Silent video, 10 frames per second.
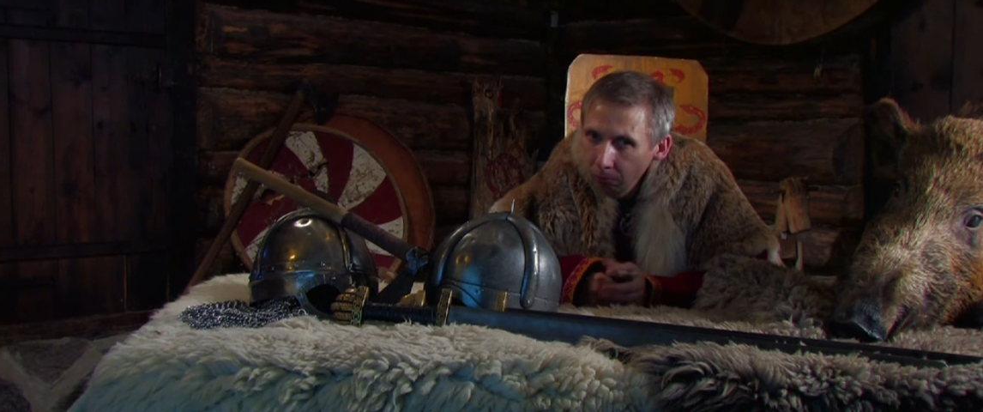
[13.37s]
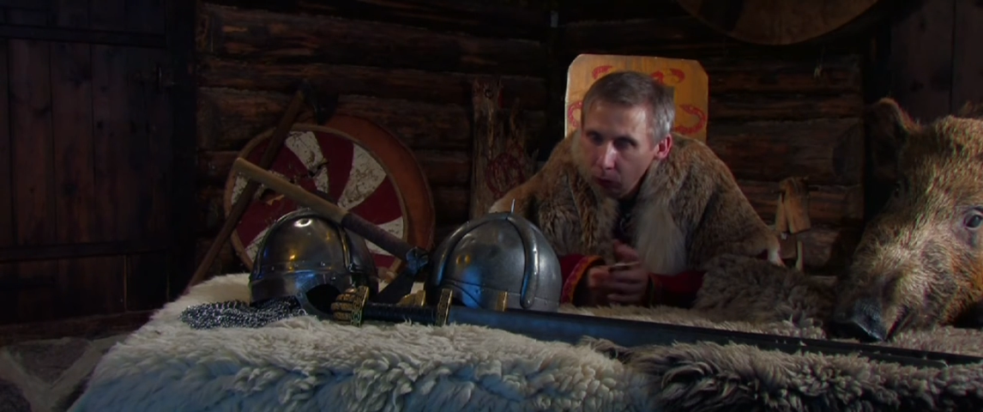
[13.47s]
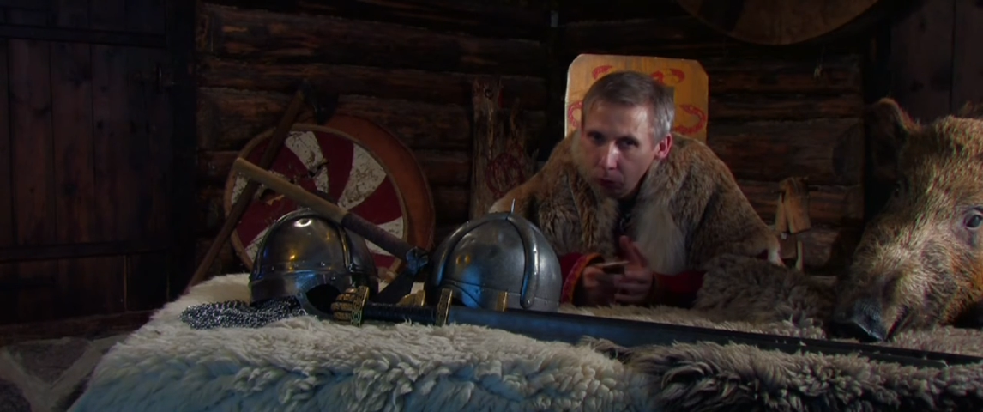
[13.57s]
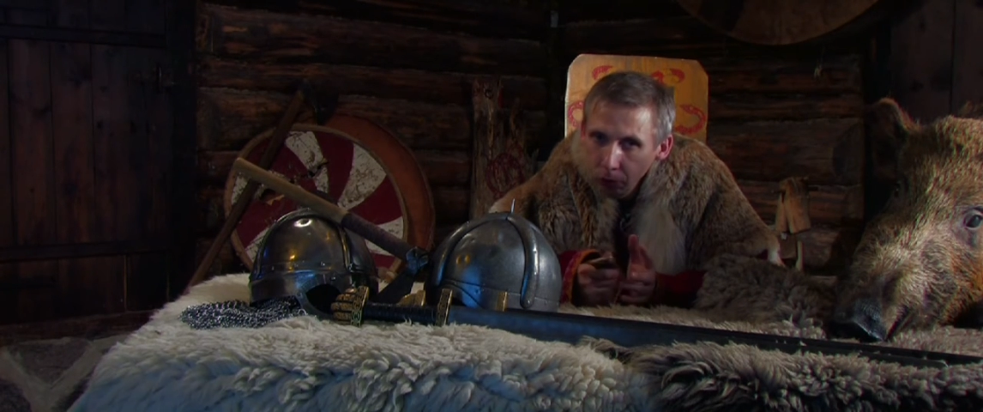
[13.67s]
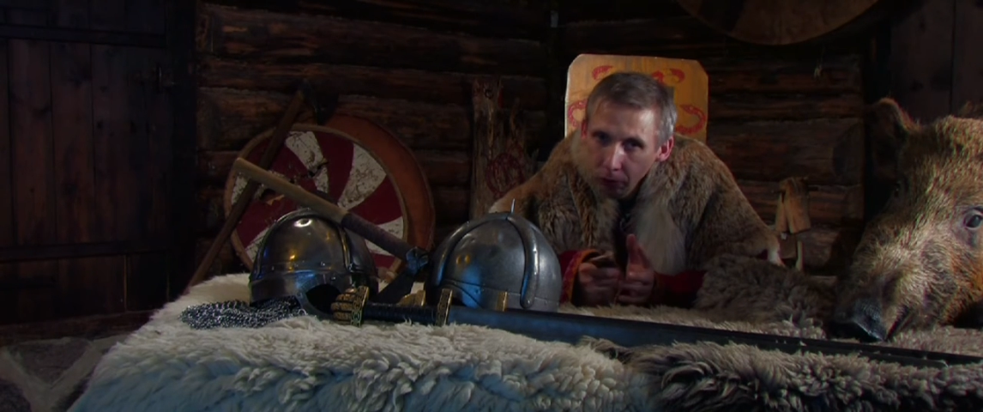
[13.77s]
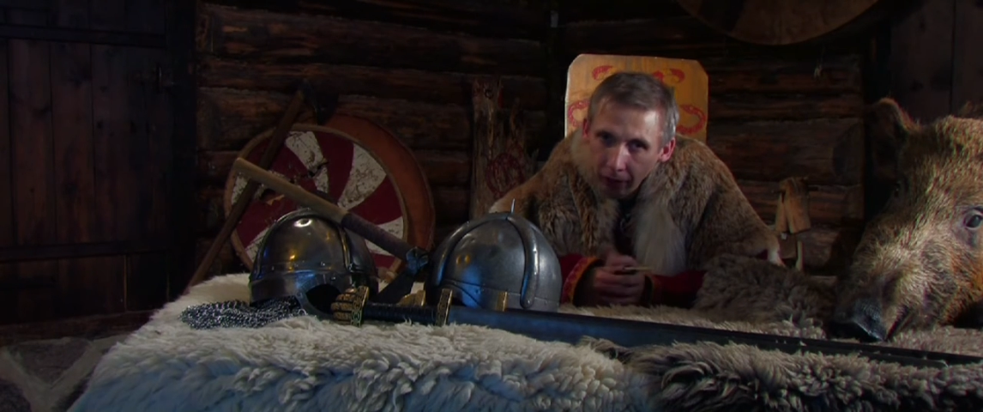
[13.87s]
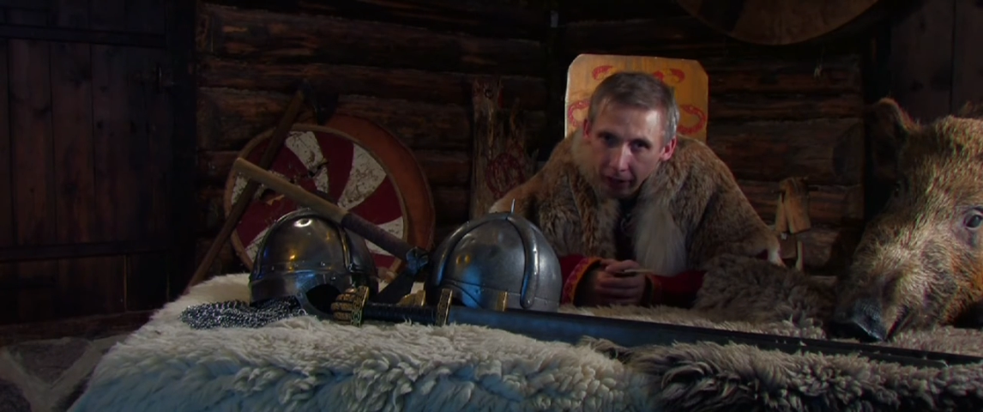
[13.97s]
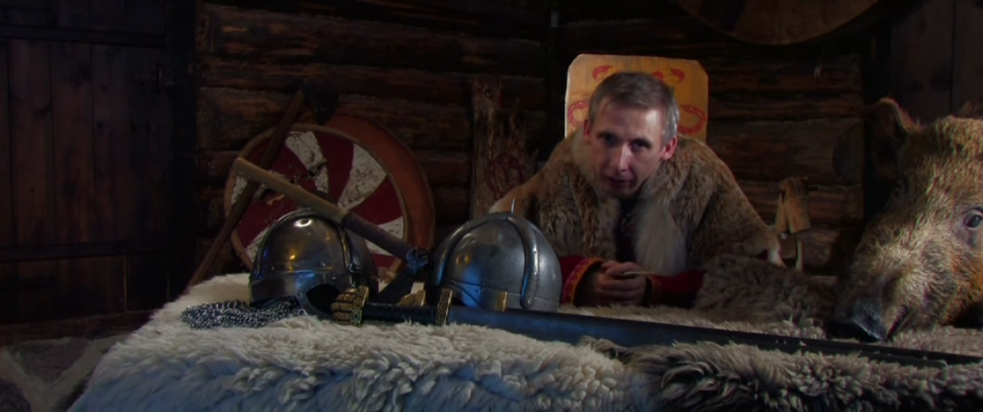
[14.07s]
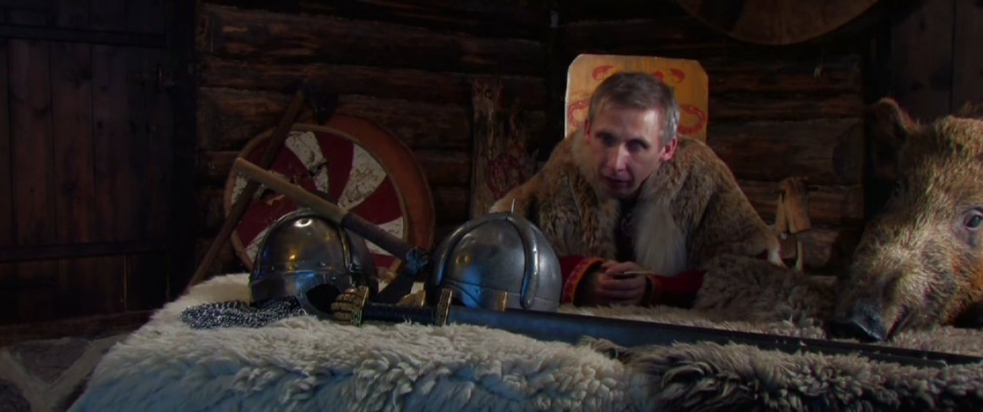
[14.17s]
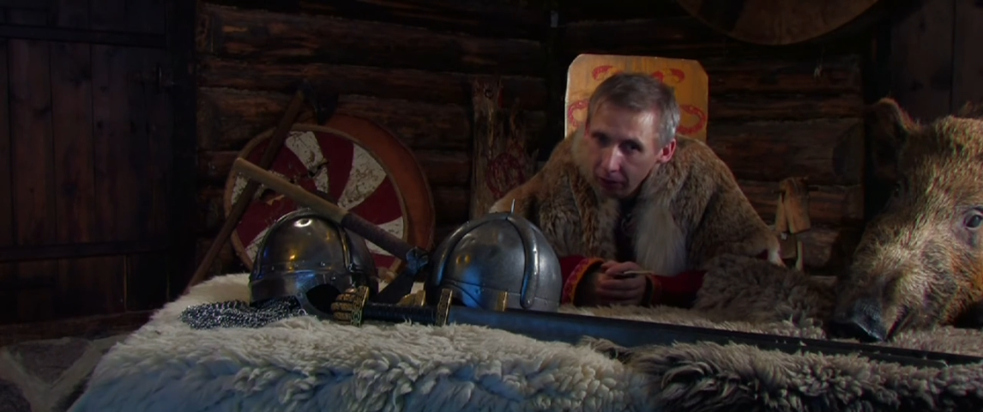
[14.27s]
you'll
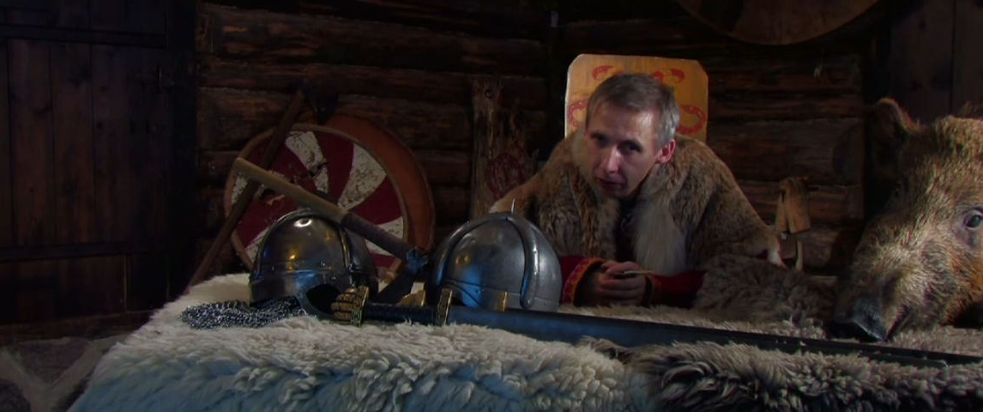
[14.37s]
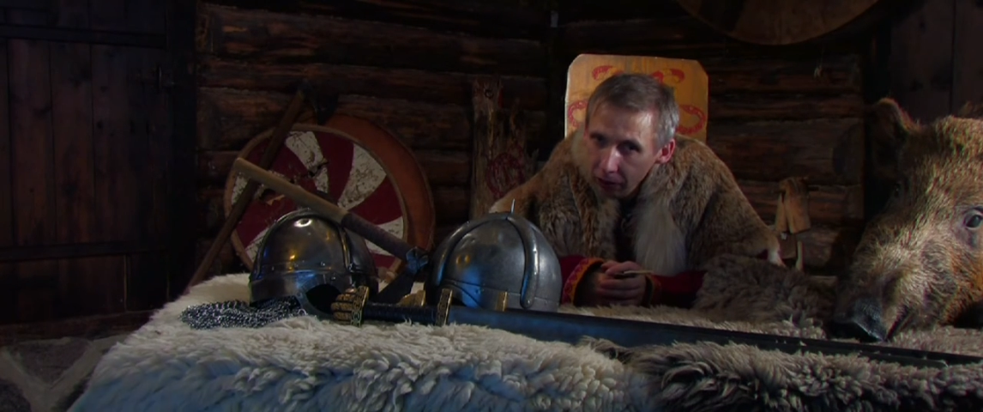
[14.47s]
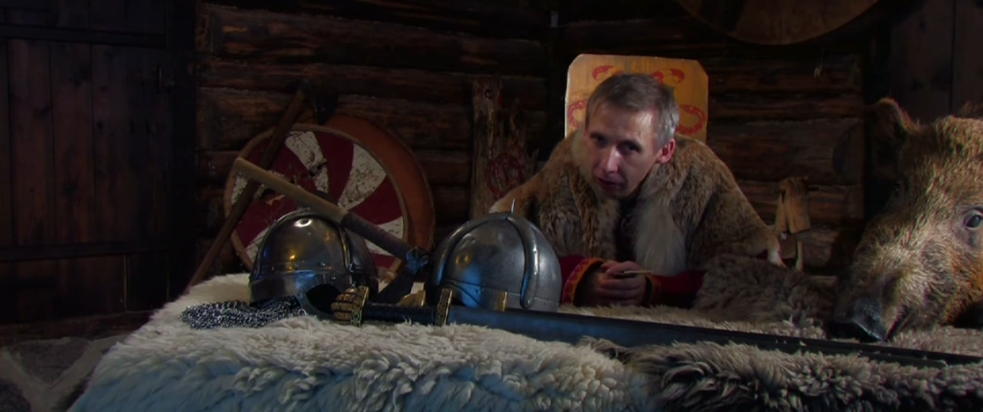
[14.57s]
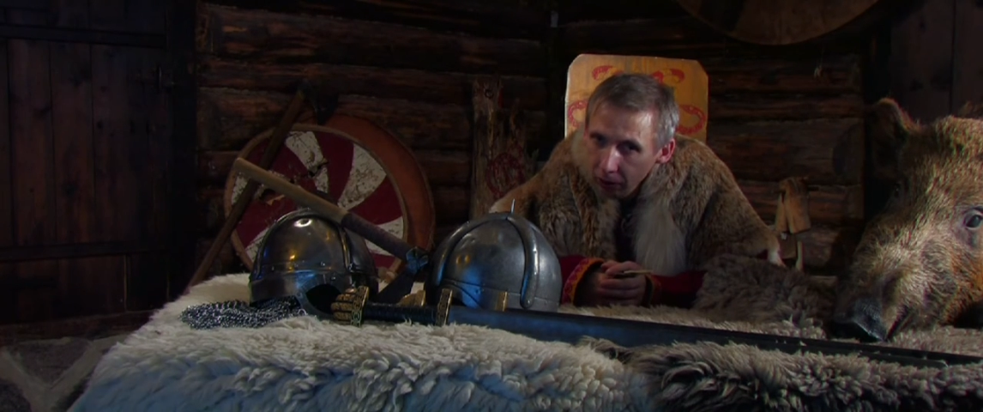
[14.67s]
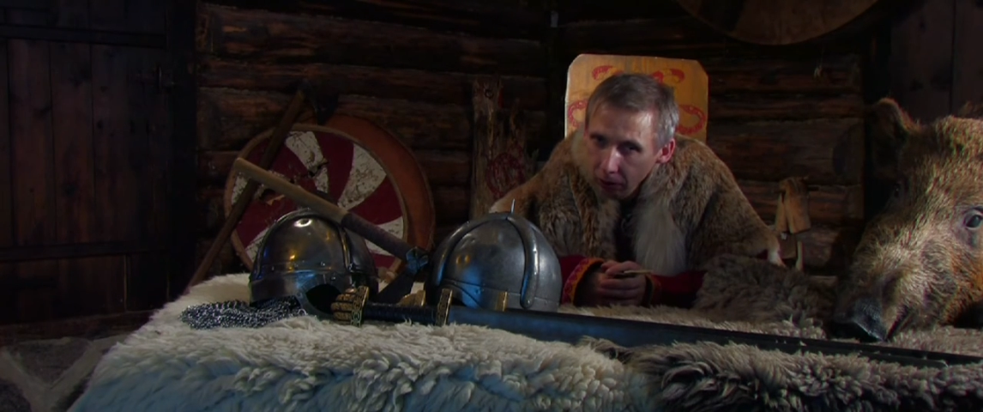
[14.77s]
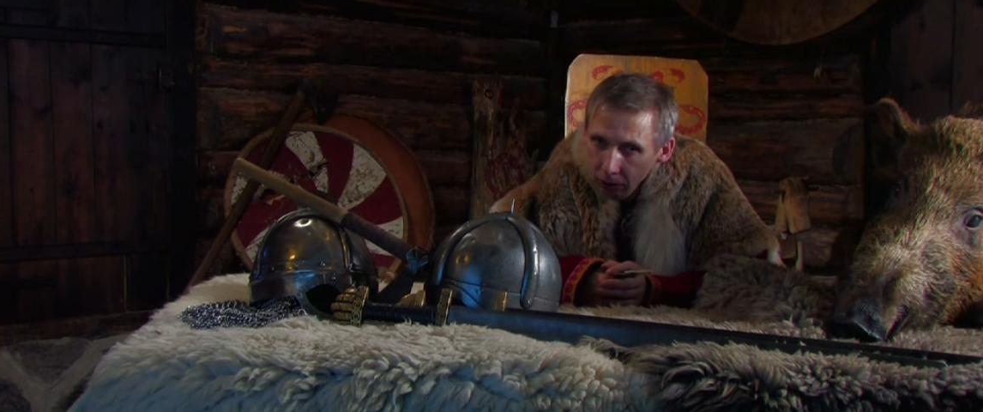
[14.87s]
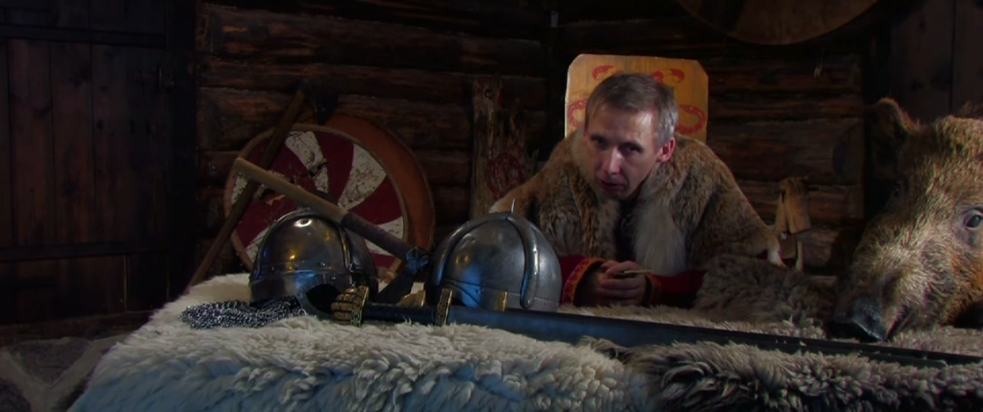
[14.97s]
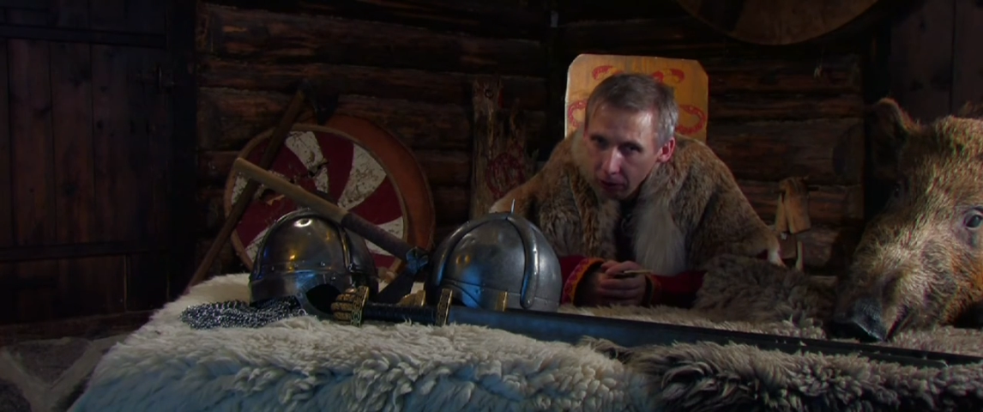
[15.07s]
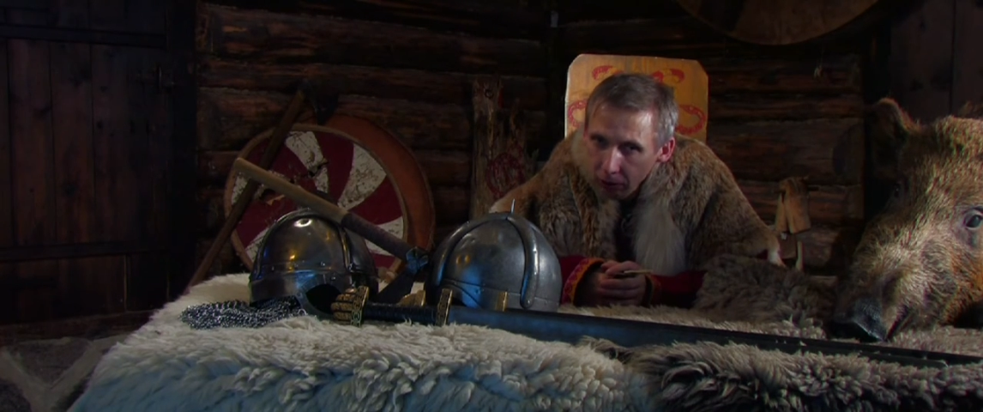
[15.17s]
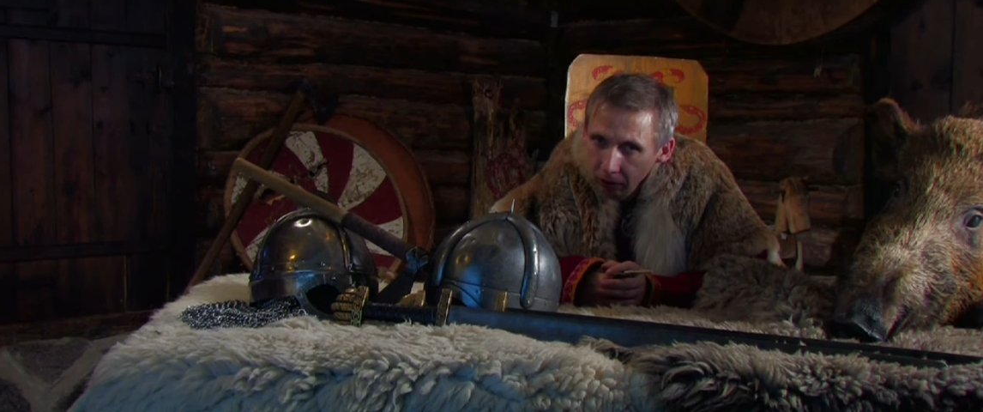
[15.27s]
find it interesting
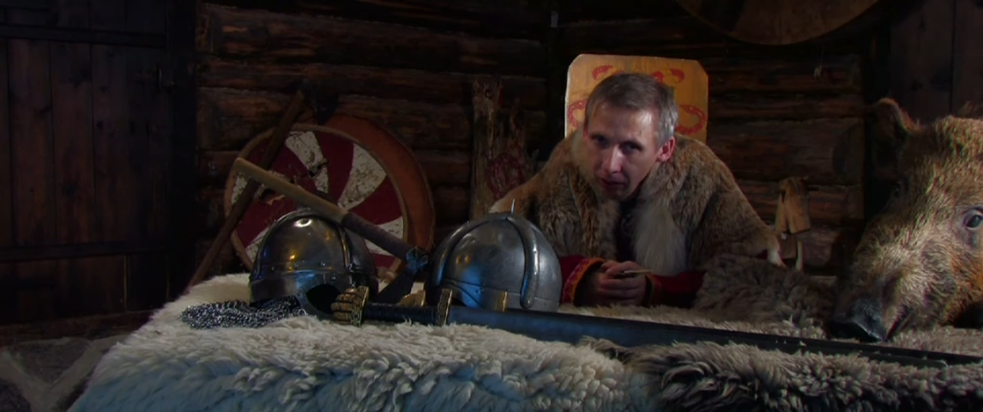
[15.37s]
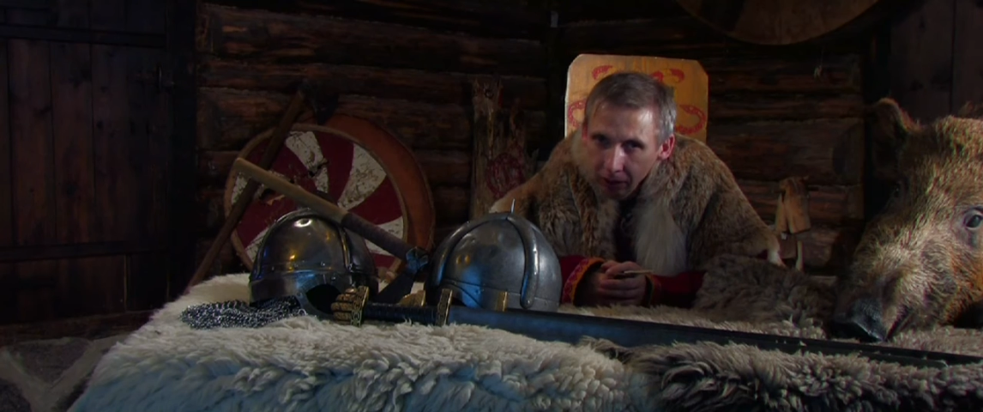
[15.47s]
also.